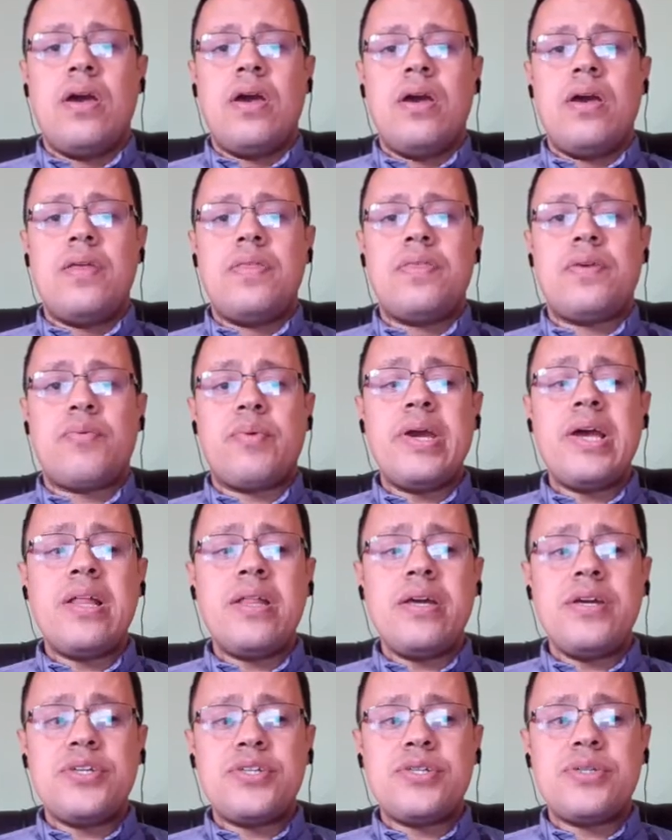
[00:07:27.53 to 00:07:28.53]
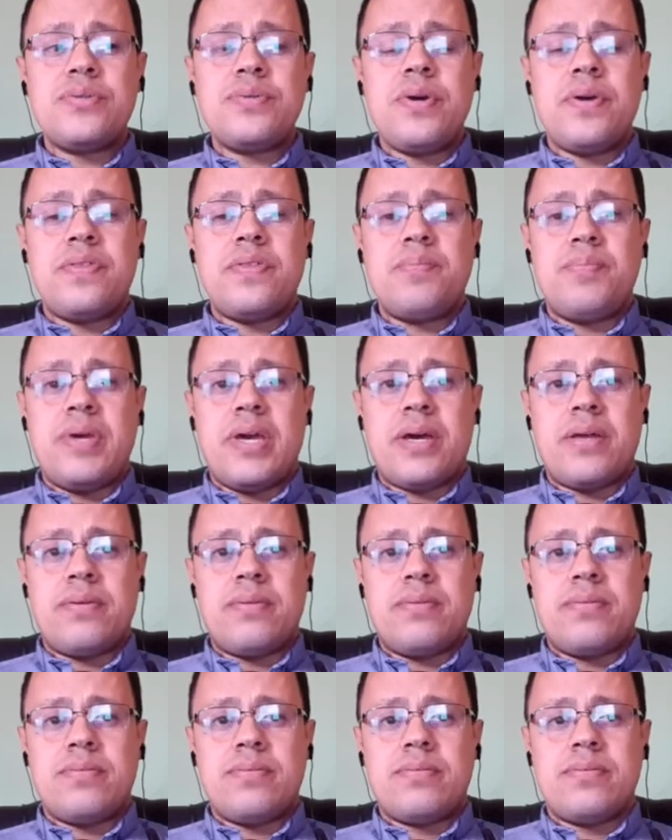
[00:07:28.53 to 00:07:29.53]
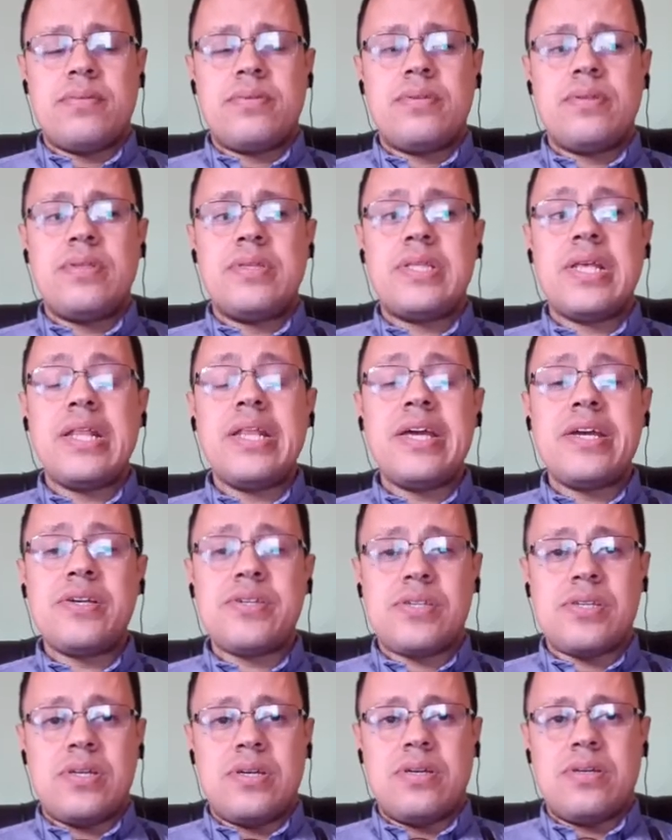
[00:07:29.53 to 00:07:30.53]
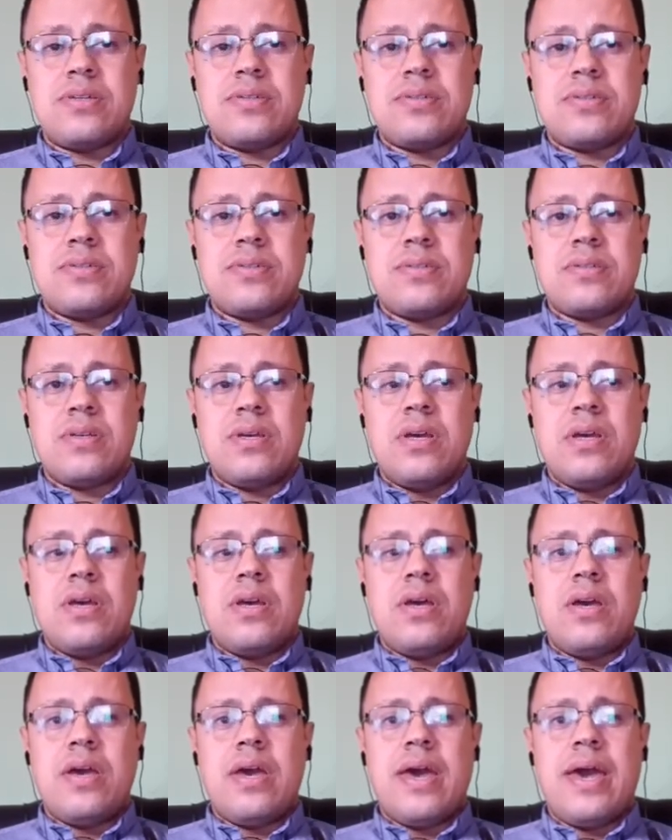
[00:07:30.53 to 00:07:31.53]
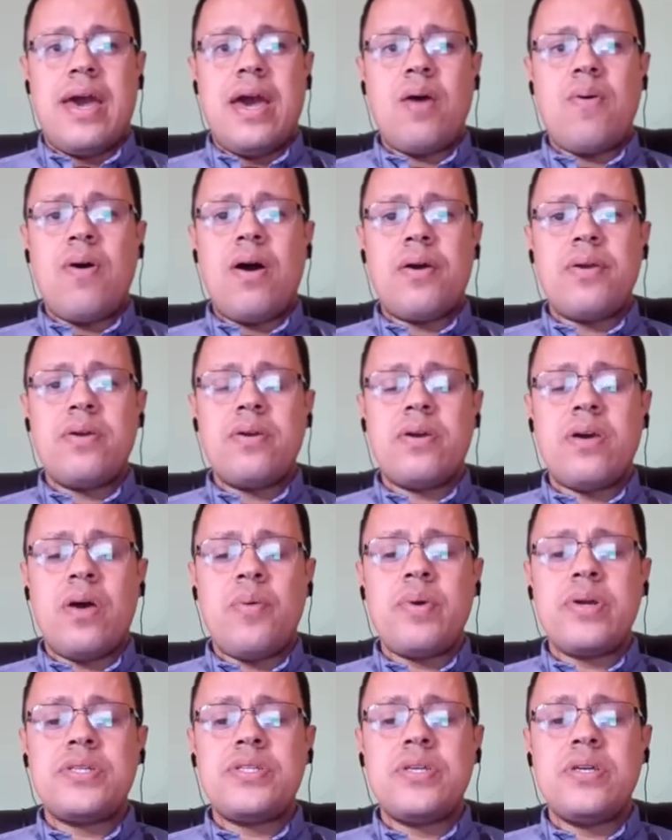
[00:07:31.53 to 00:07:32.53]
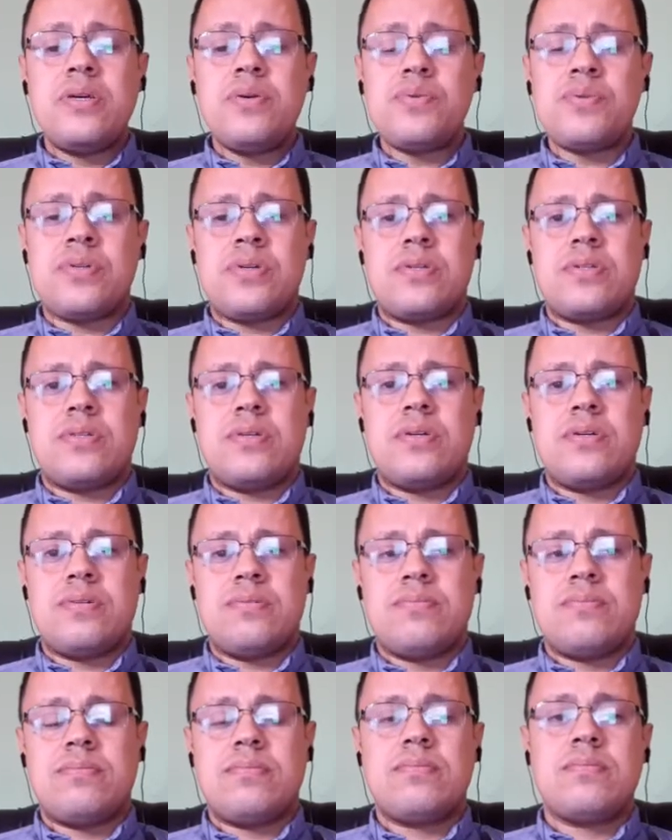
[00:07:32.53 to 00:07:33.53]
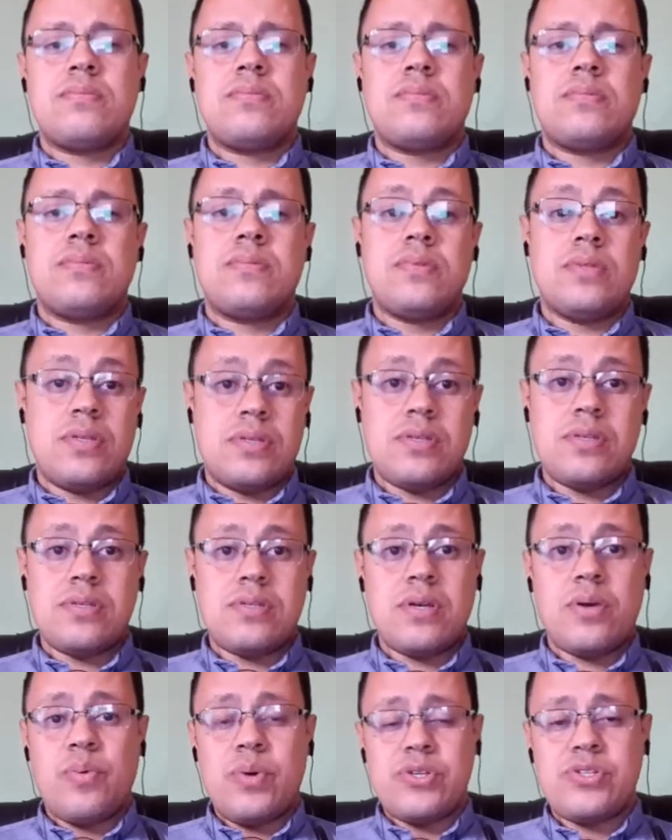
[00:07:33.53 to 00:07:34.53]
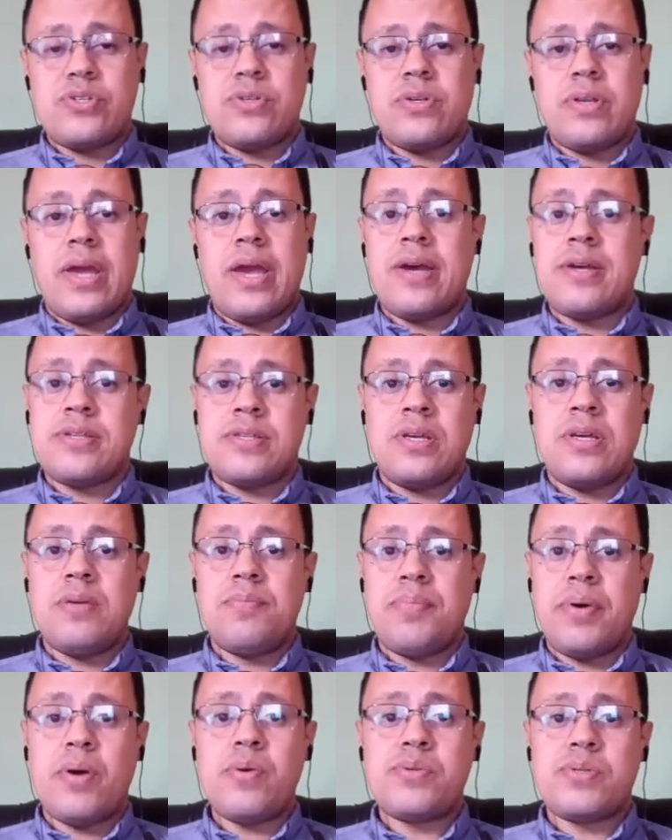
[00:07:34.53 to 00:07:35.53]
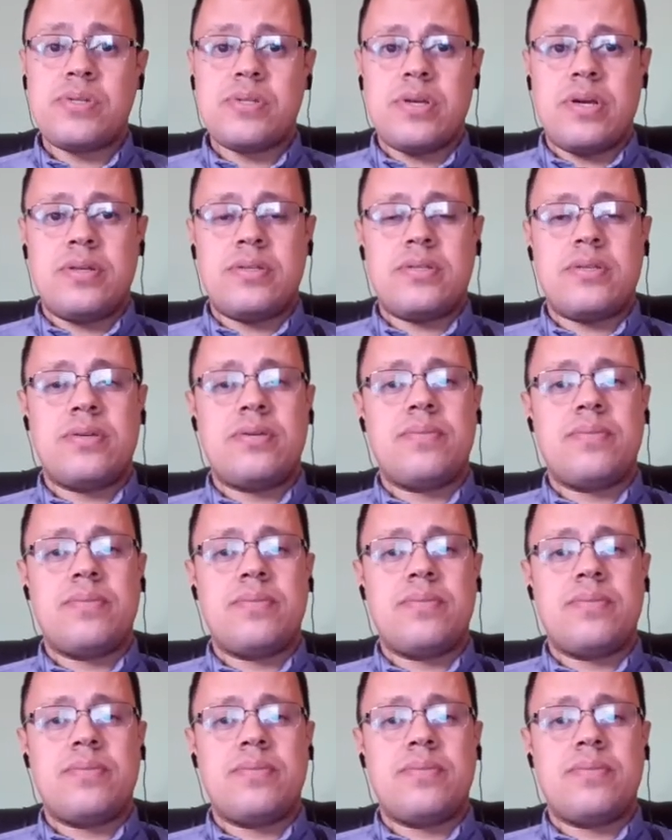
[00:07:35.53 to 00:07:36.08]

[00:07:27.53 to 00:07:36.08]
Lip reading: "The real issue is the piano, the legacy. How are you going to use it?" This is the question as he poses it.